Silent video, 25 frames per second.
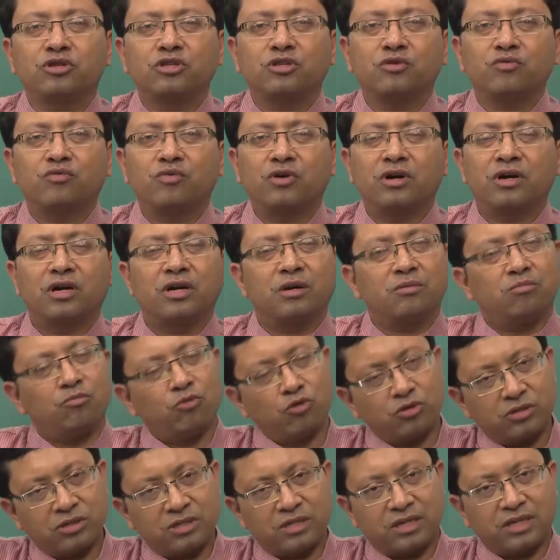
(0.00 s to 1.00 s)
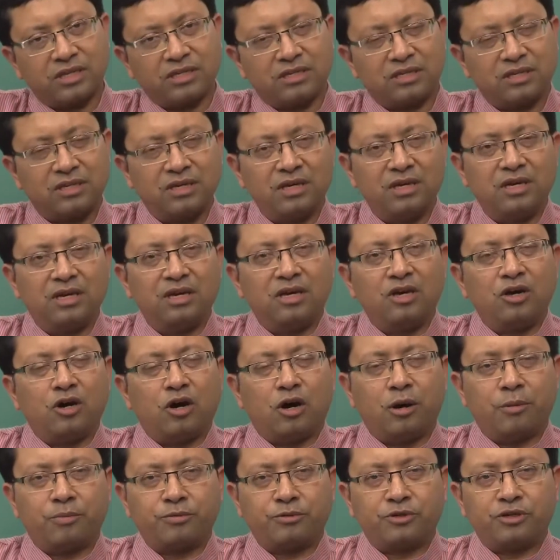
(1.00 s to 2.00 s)
the word in both sense.
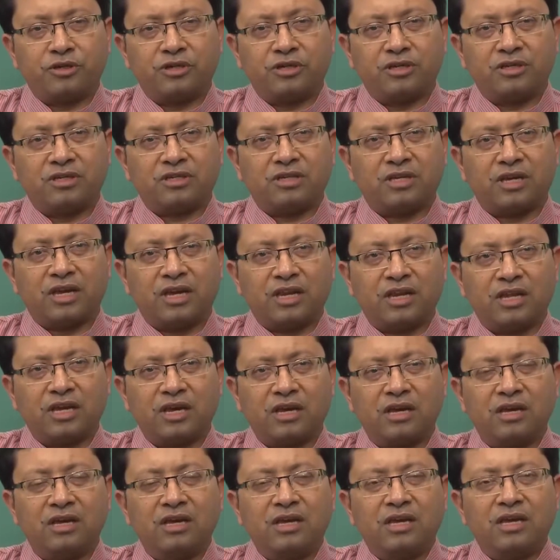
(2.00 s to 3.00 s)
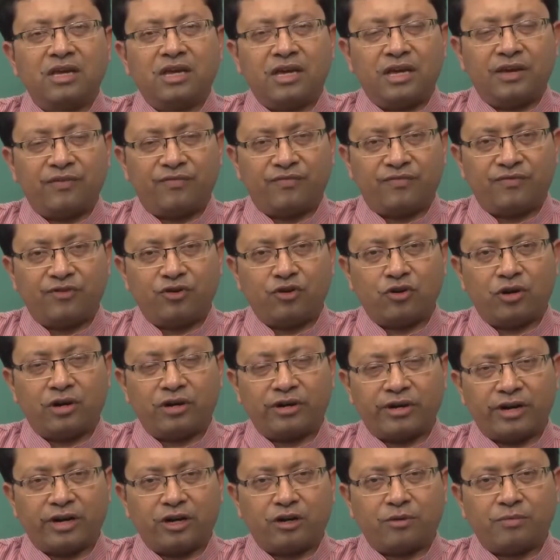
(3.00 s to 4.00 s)
Opportunity is the area. If you are
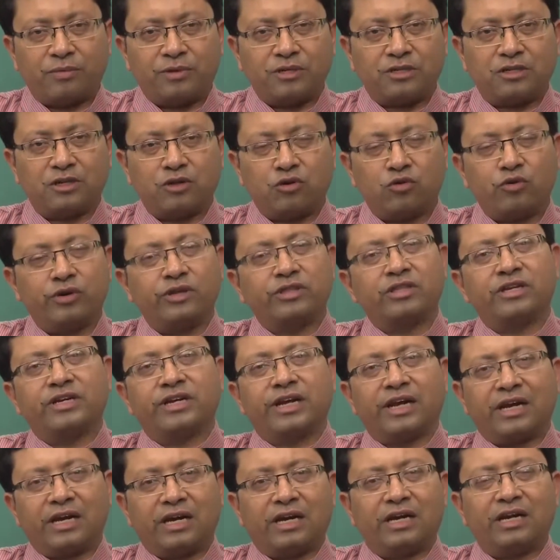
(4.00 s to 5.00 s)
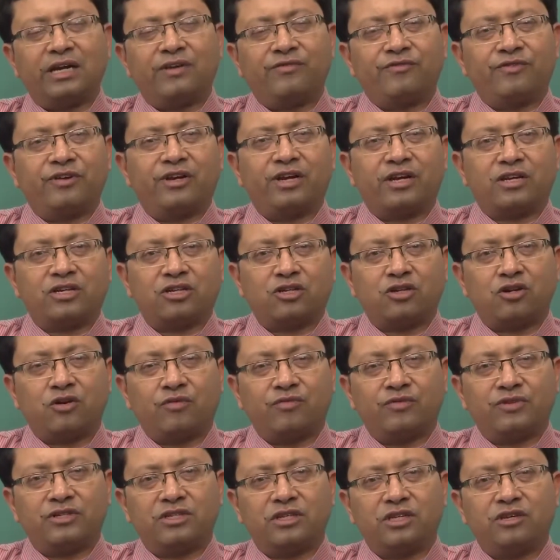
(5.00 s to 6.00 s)
trying to basically go in the negative direction,
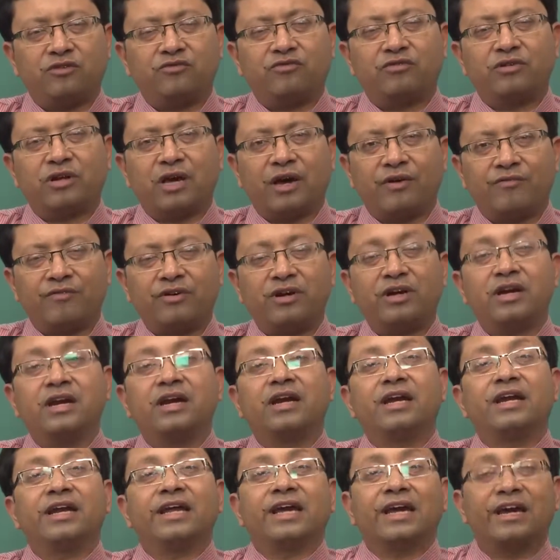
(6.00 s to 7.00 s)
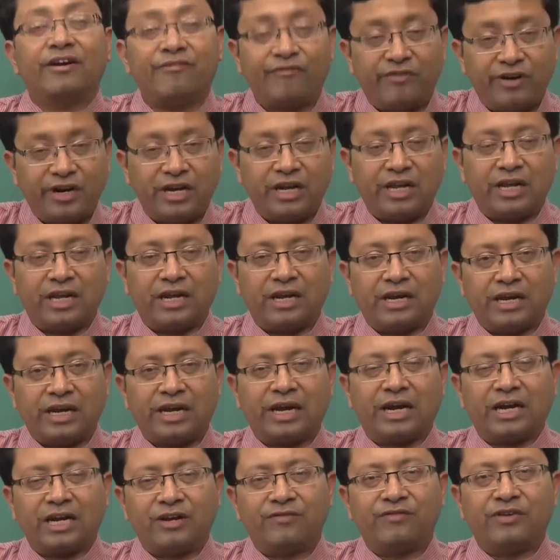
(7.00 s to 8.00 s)
obviously you would have a
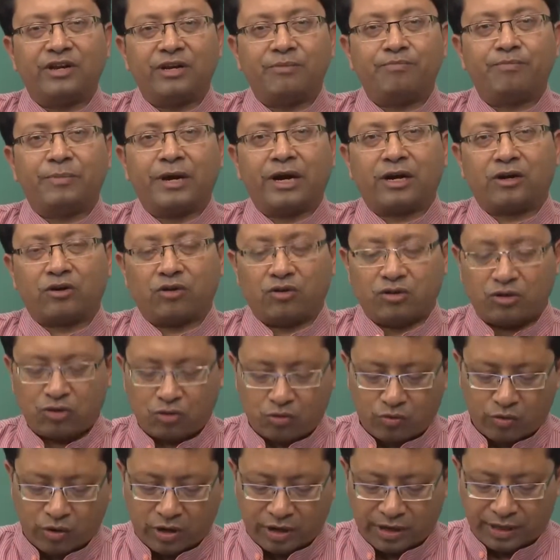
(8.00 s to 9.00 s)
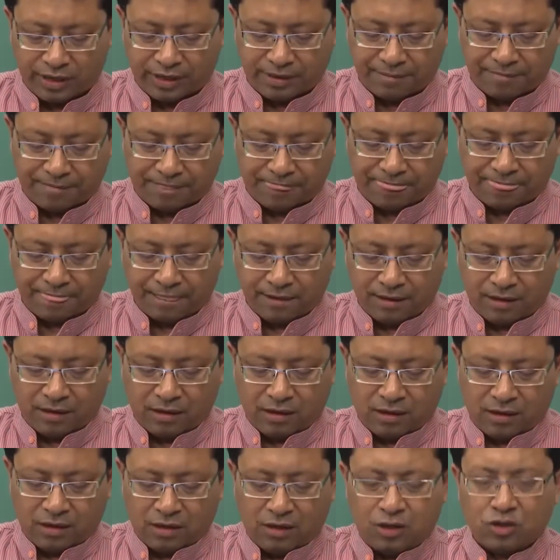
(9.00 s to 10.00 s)
negative impact on the quality.
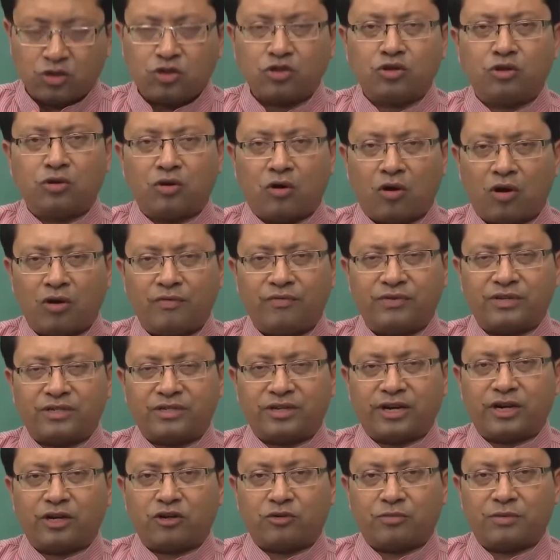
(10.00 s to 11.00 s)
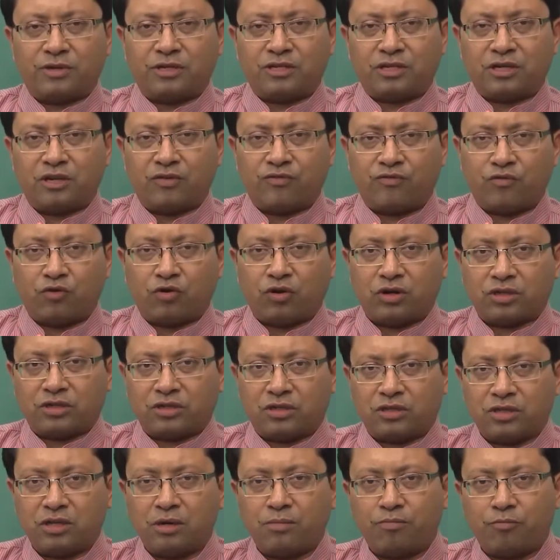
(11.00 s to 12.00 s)
So, you will always try to basically focus
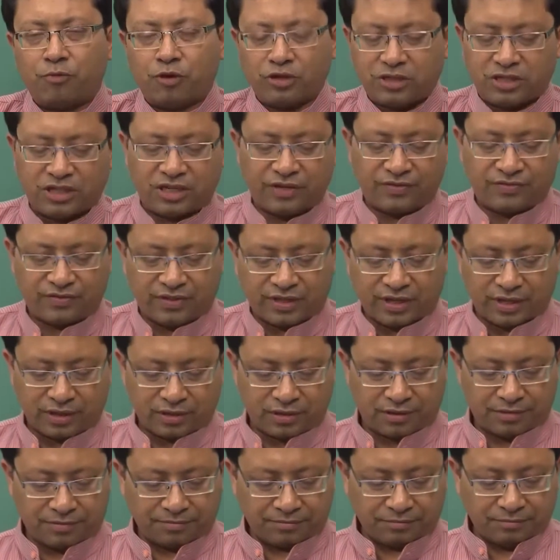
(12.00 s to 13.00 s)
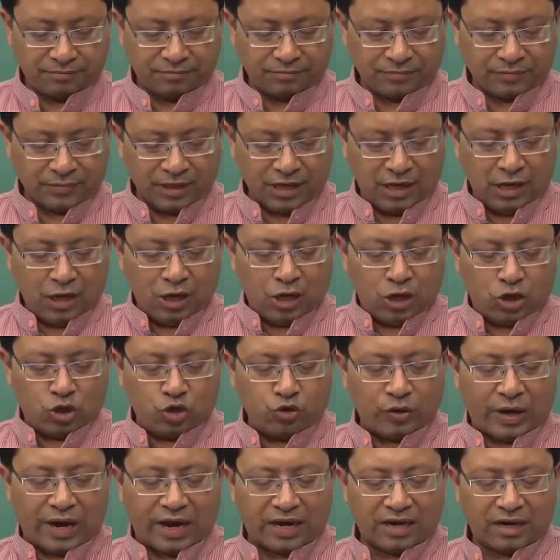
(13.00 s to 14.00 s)
on the positive things.
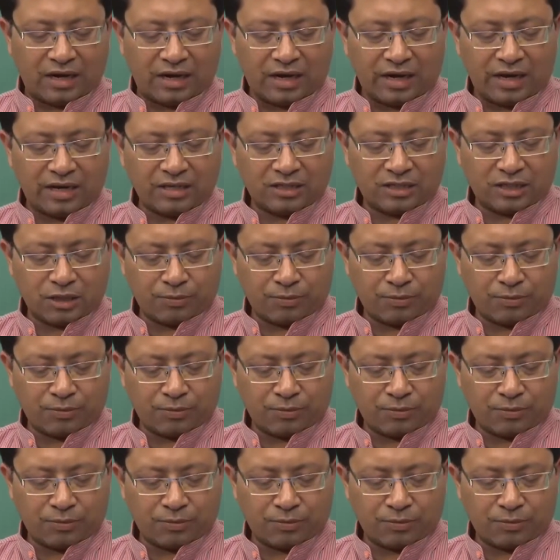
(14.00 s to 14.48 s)
You analyze the